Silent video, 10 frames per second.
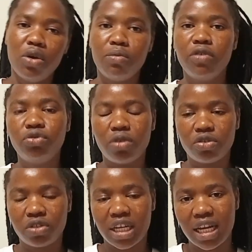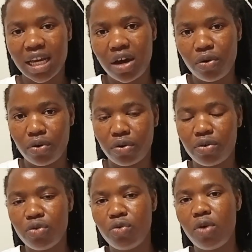move to Australia or
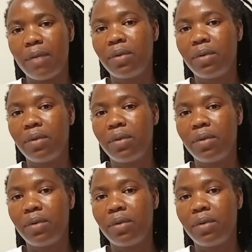who are